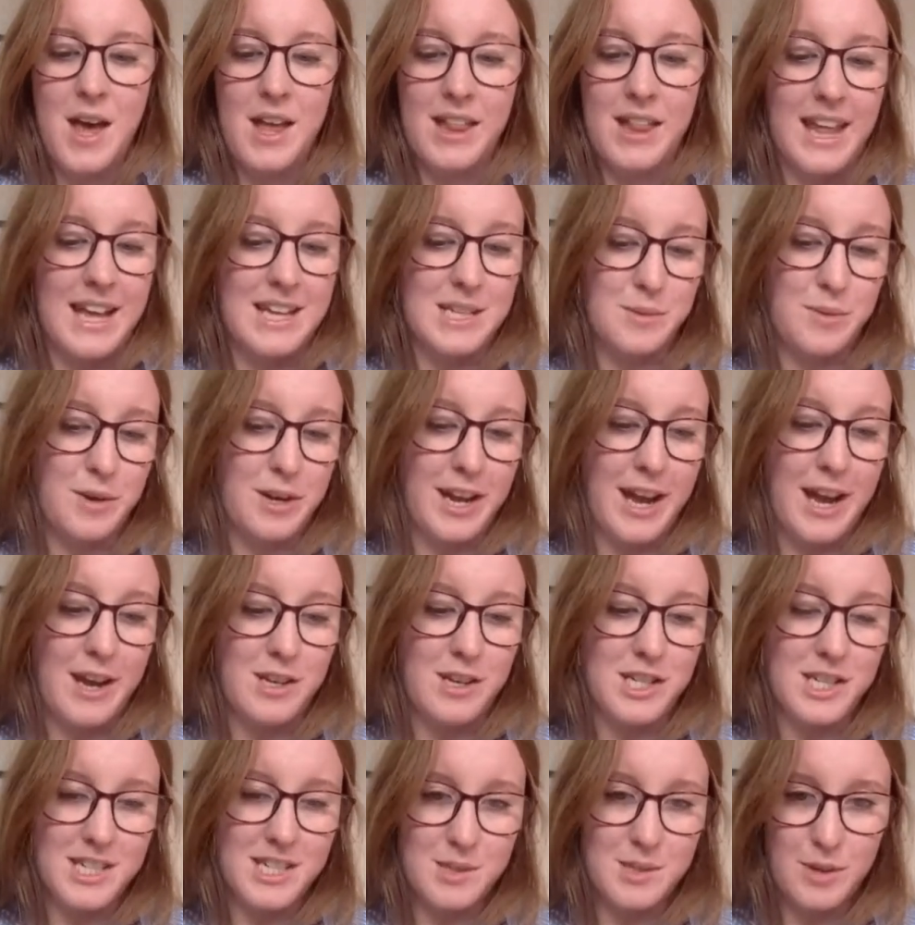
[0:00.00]
let's work
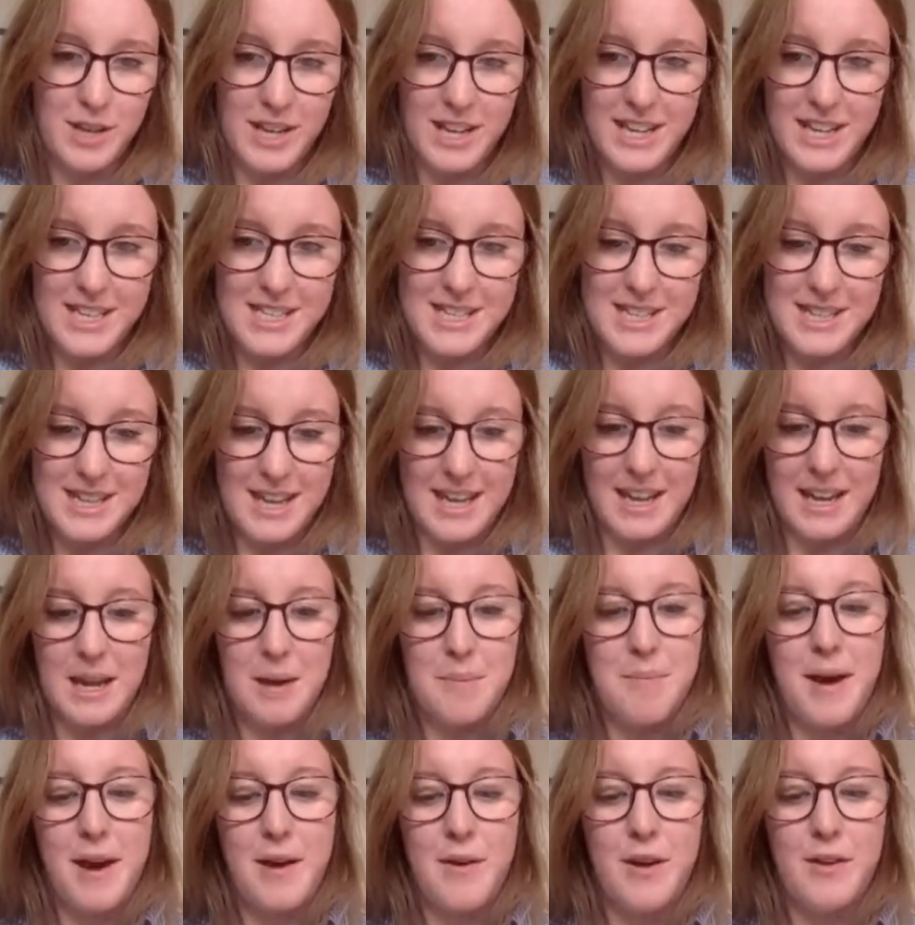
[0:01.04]
out just what you need to think
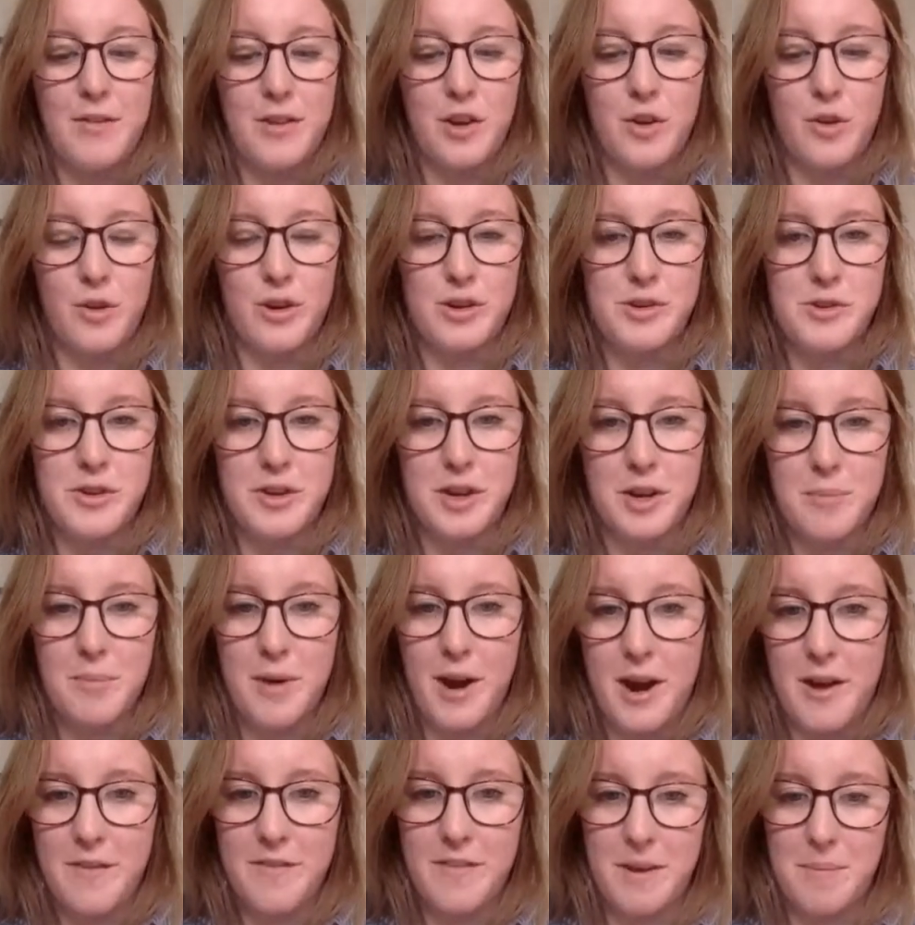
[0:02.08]
about if you're ordering your
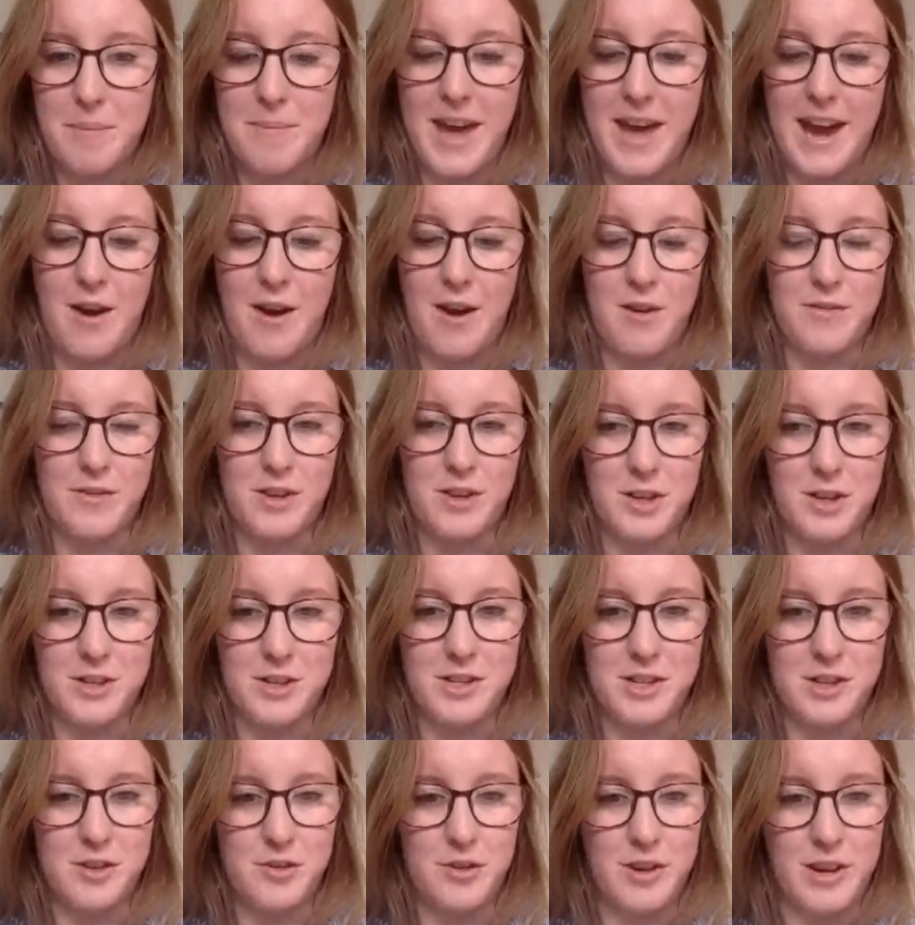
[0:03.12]
perfect pair of
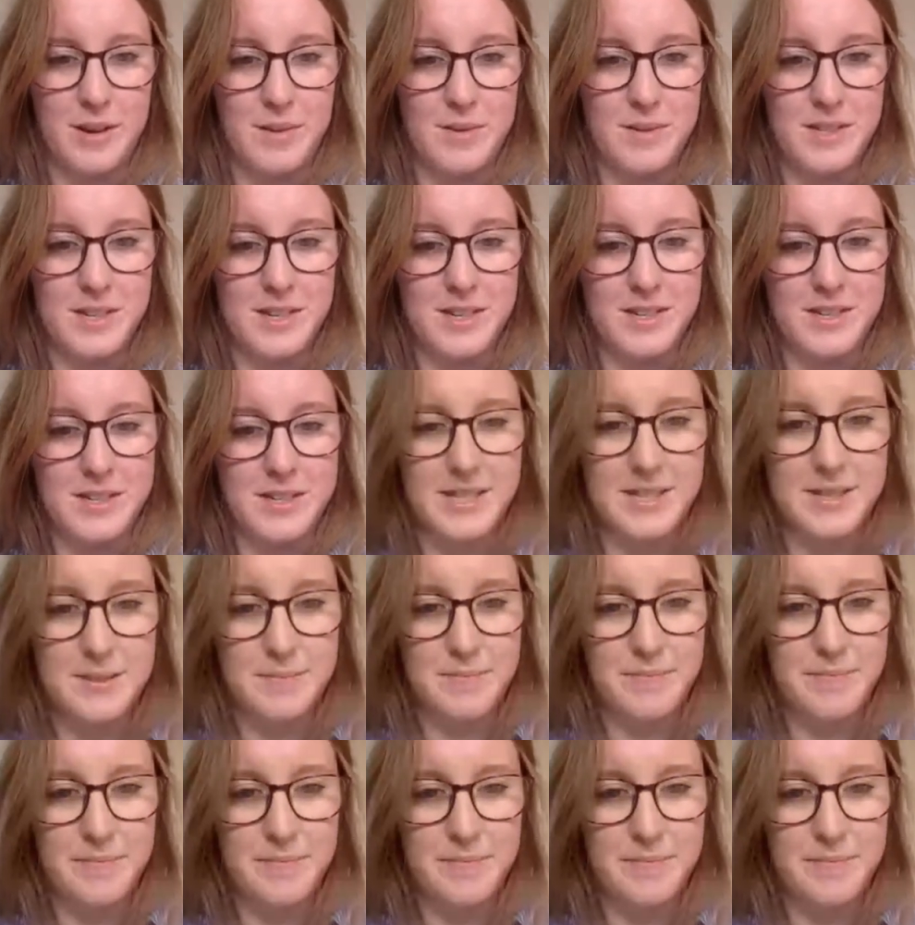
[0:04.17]
tartan trousers.